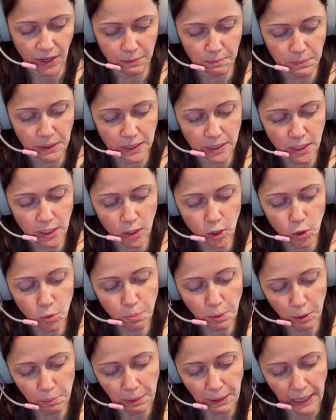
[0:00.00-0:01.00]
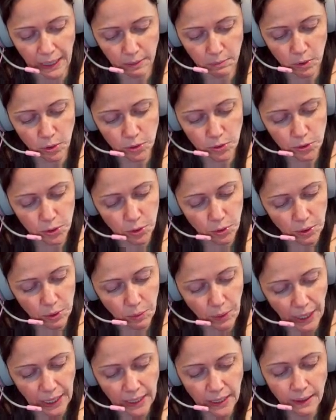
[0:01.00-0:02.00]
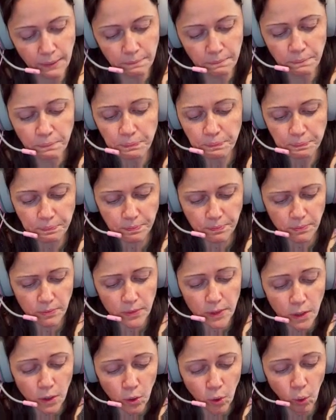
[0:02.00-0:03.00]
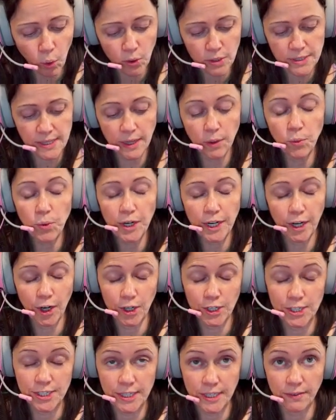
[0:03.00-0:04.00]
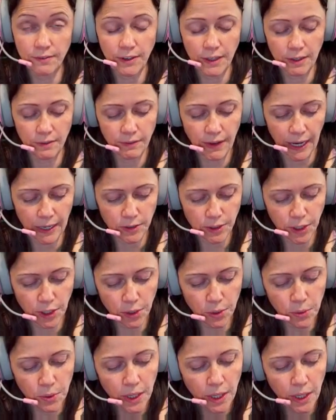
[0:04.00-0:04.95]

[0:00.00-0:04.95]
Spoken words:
BTU per pound mole degree Rankine. Of course, they wanted our CV value.